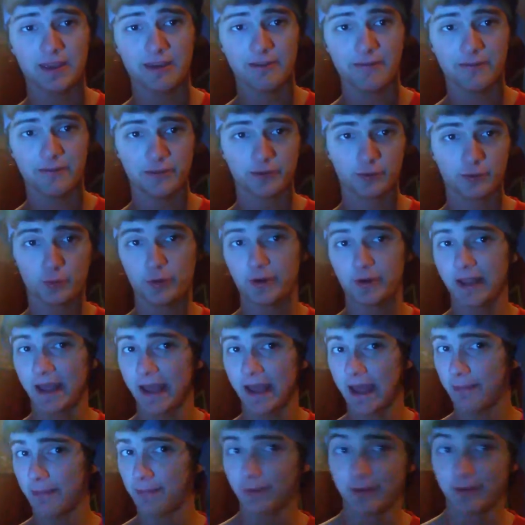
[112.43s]
if it's going to
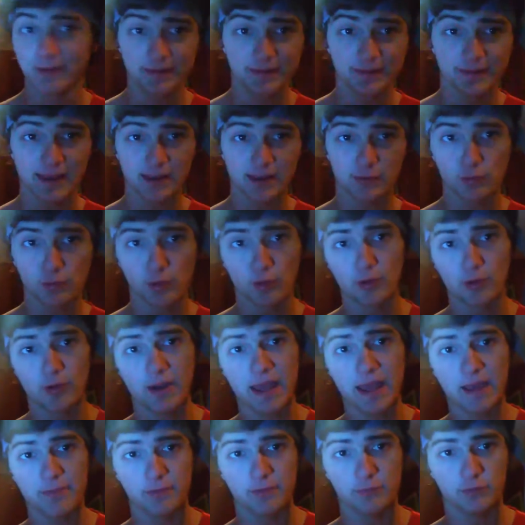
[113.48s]
happen, that's where it will
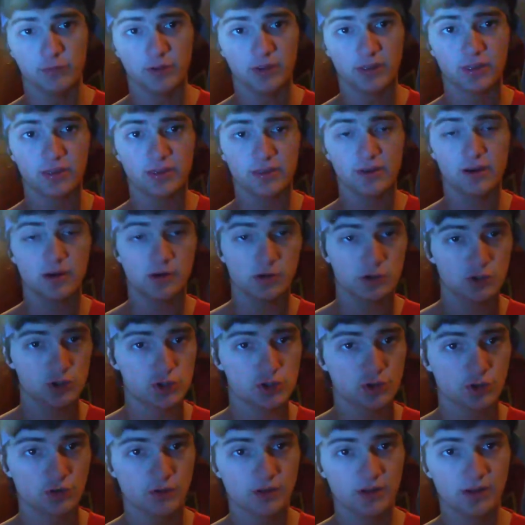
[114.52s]
happen, with
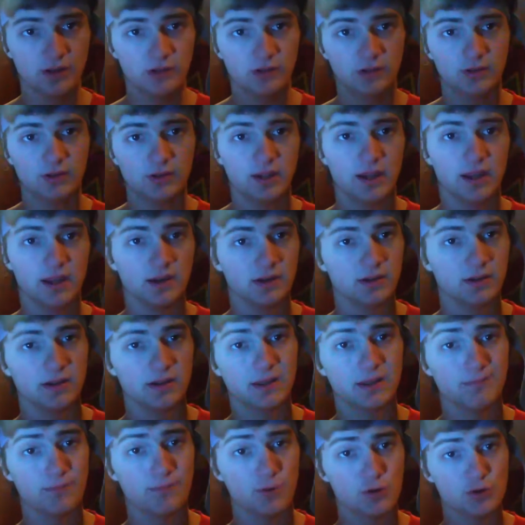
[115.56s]
unsureness
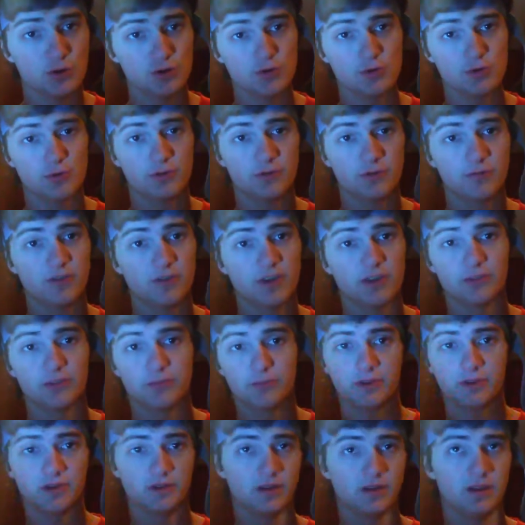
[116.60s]
and emotional
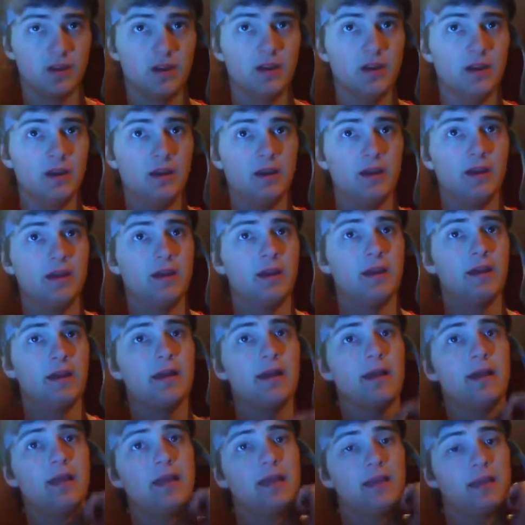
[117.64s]
investment.
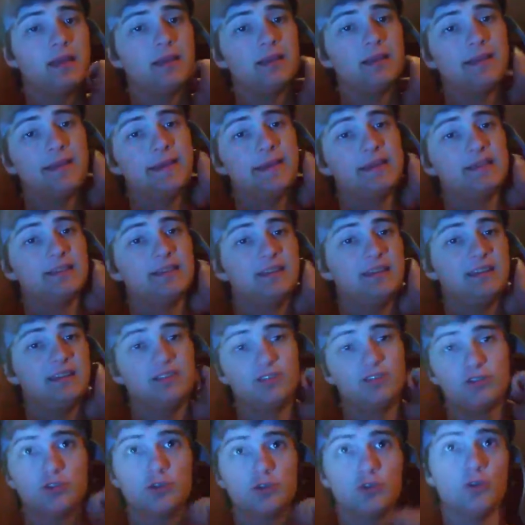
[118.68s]
And it
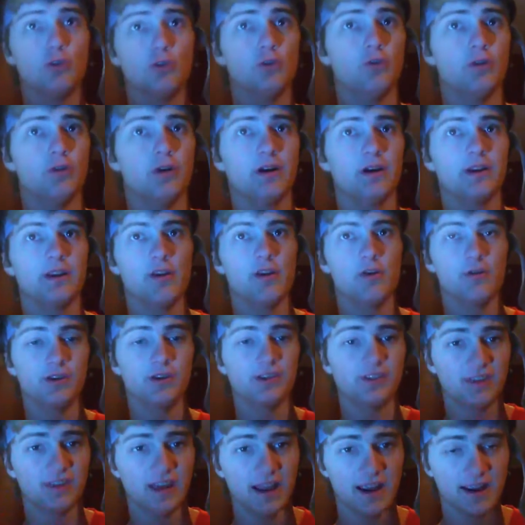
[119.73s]
leads to, you know,
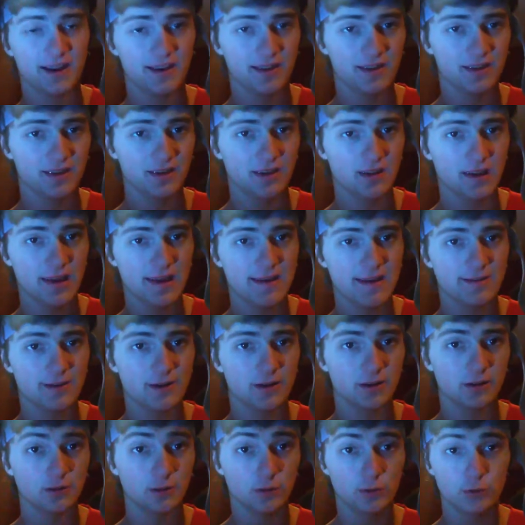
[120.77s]
anxiety, and
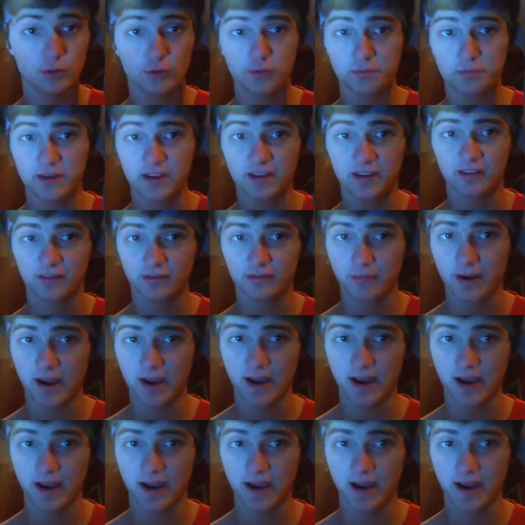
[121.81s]
you lose peace of